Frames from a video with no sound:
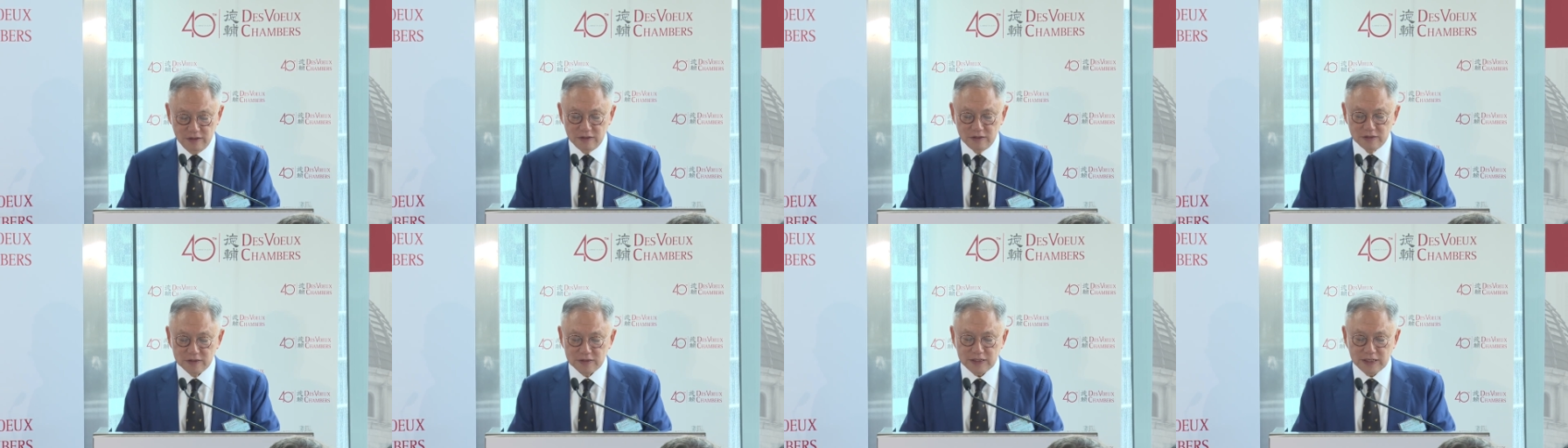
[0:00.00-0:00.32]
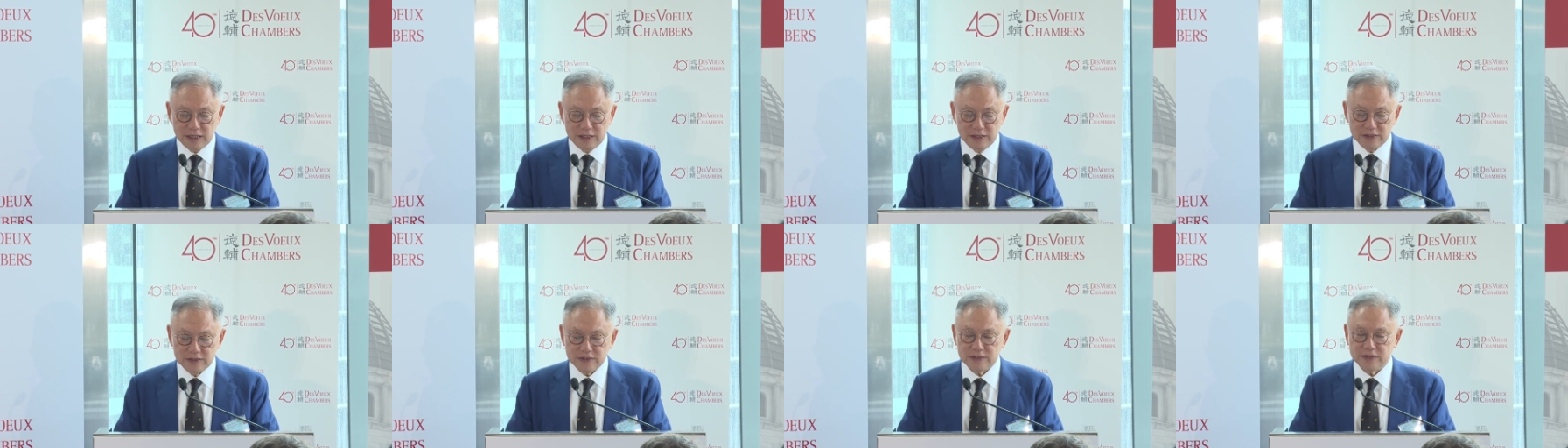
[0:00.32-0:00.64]

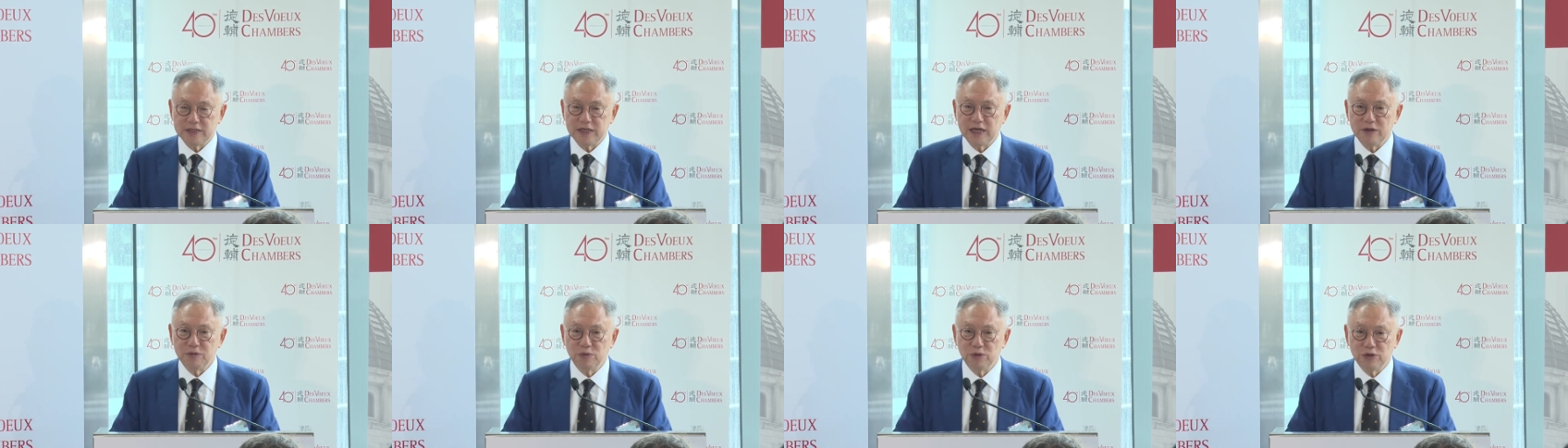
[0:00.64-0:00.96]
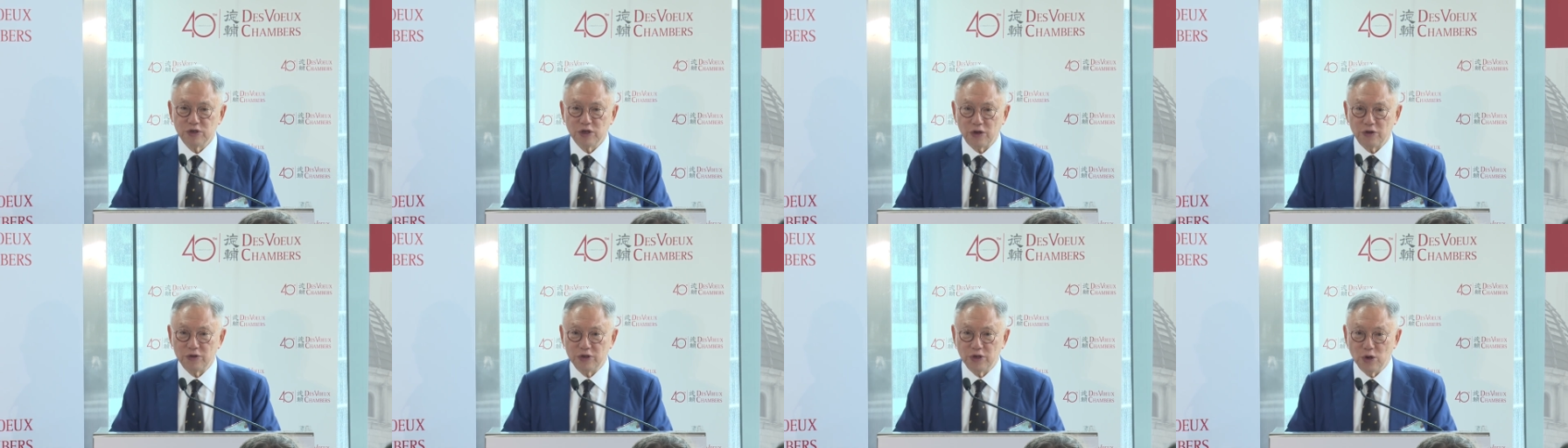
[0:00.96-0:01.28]
since they would
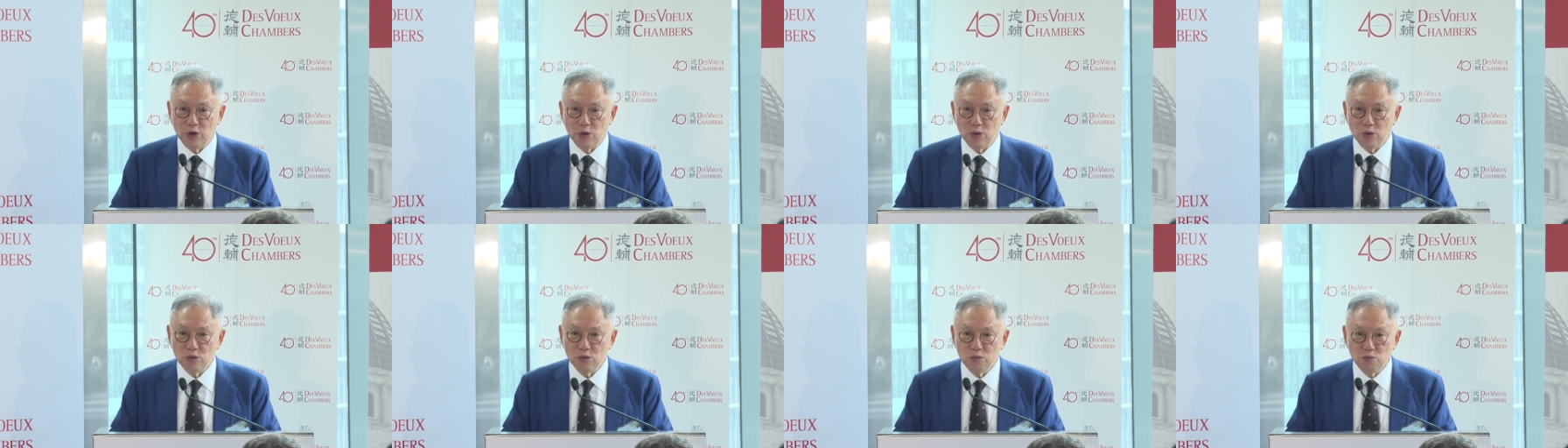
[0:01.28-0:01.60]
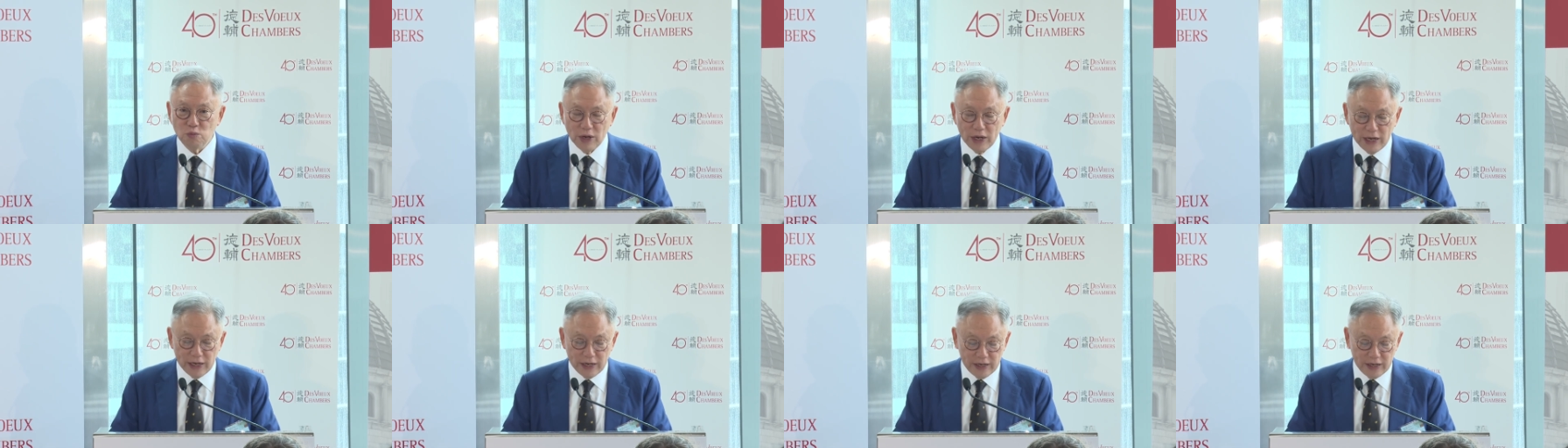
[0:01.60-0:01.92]
not know
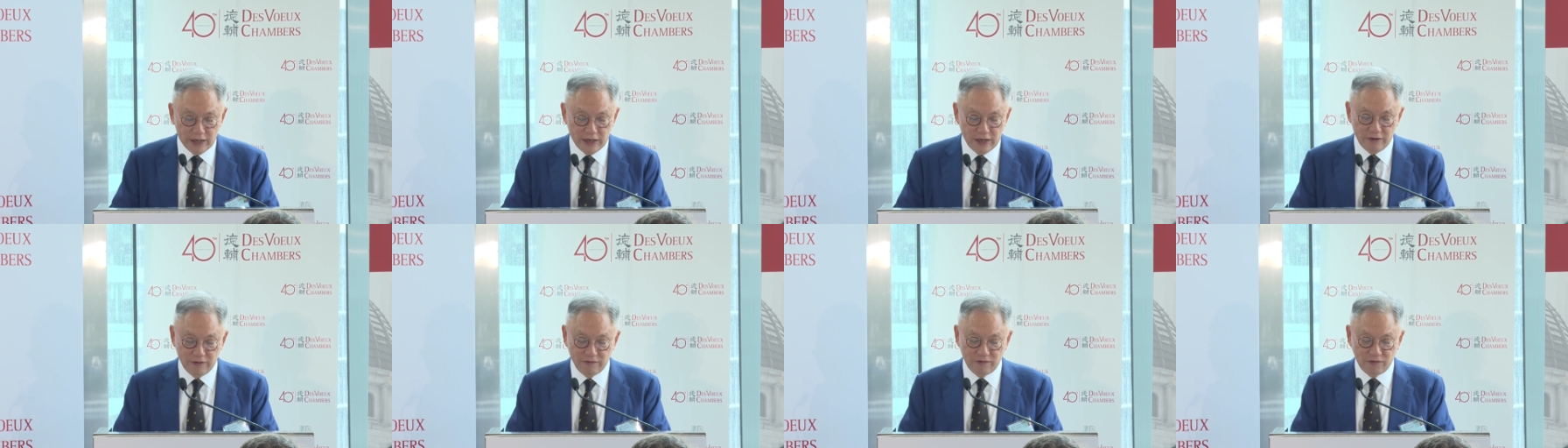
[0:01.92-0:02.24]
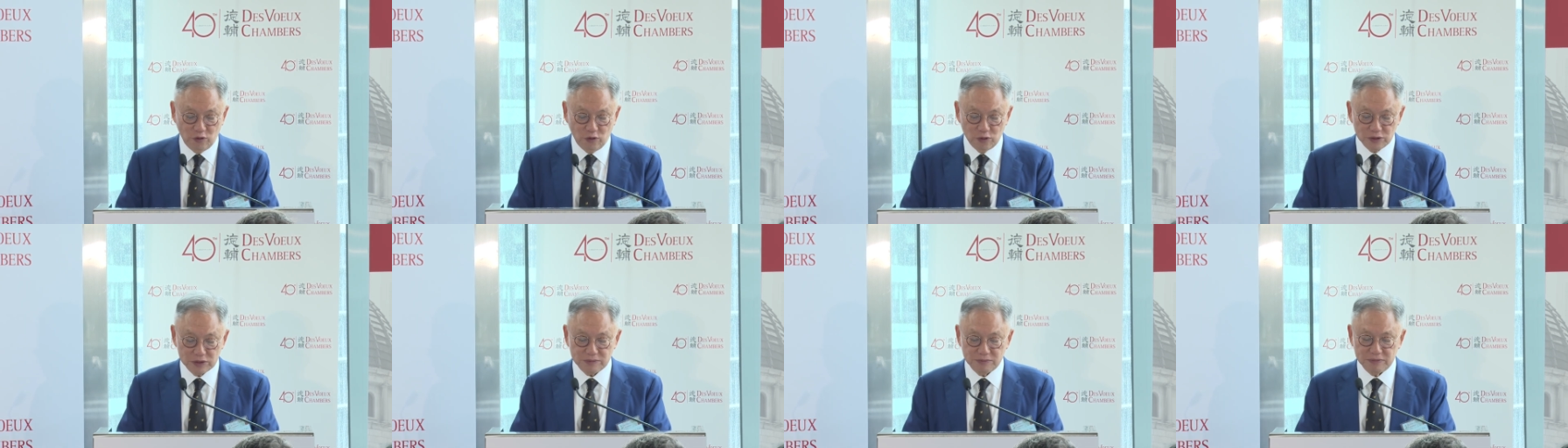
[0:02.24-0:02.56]
where
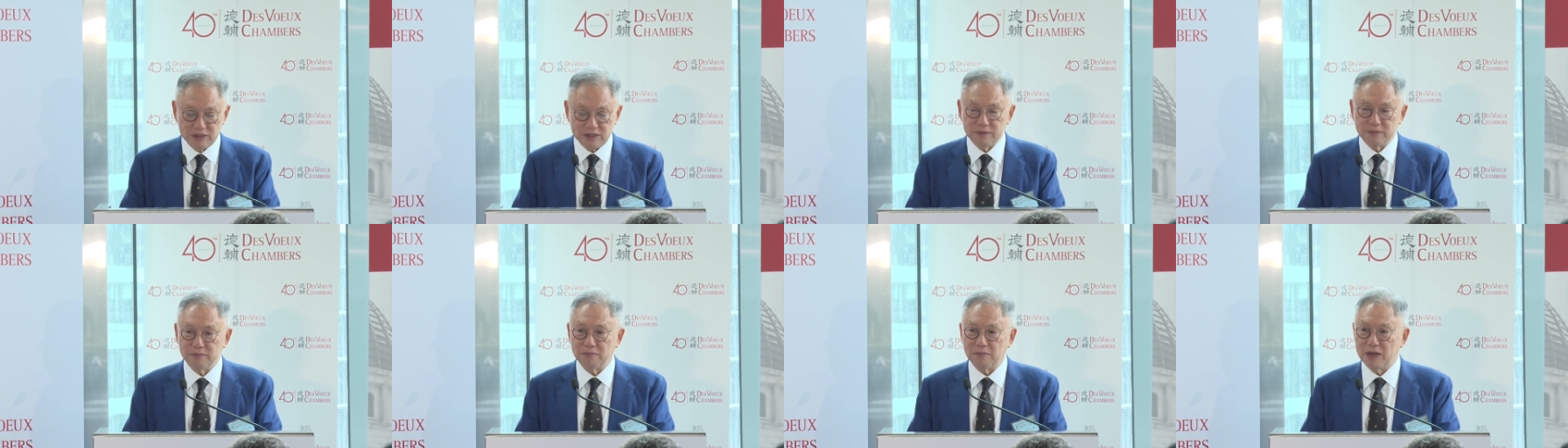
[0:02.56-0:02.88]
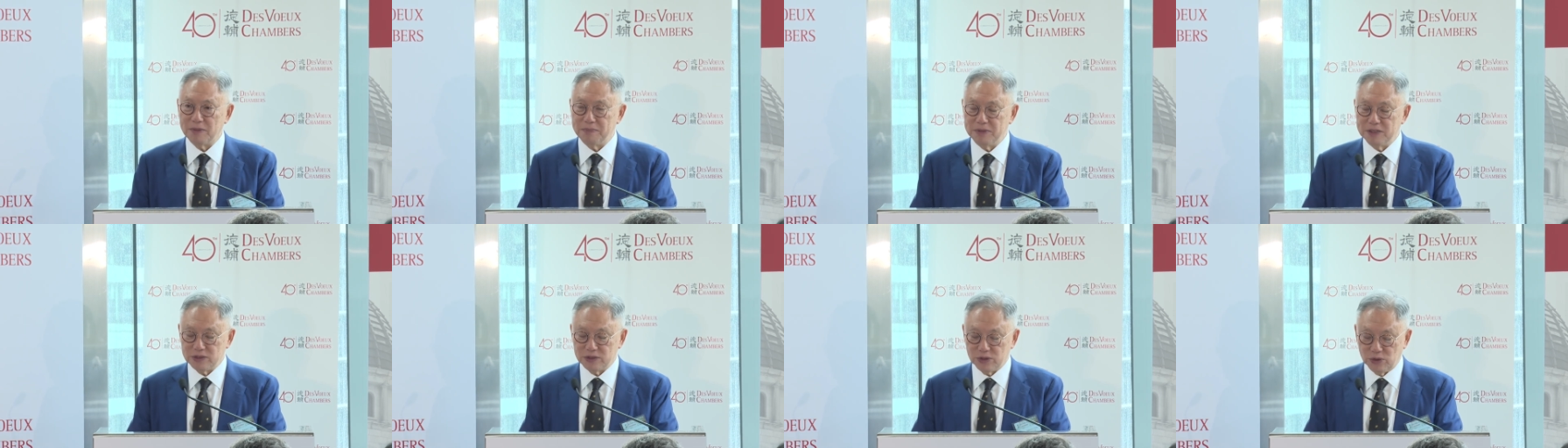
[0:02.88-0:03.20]
enforcement
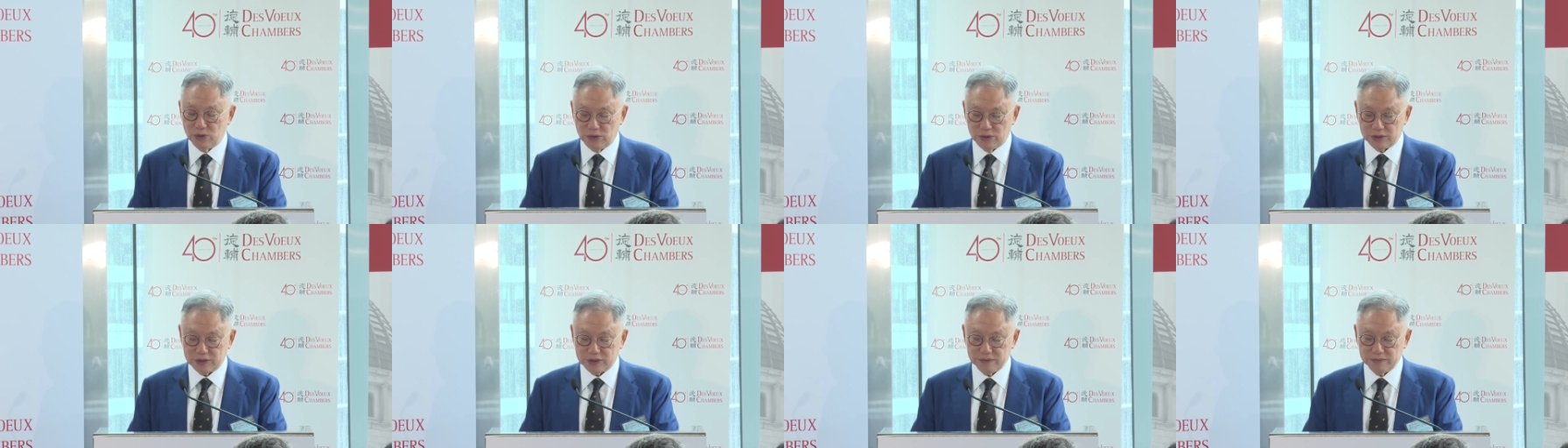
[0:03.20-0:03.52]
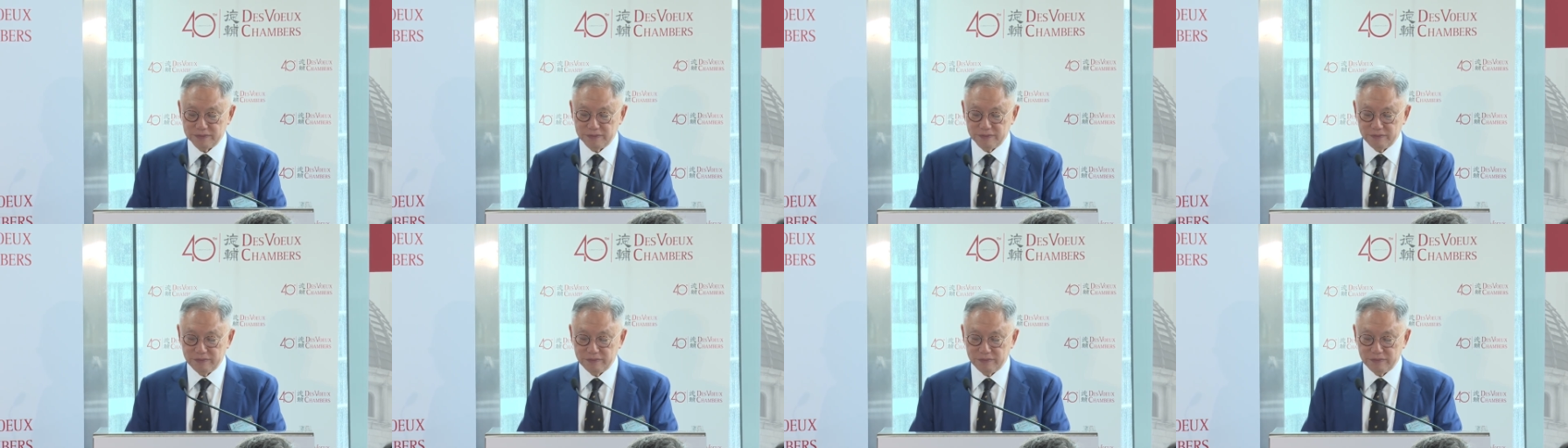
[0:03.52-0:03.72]
might be sought.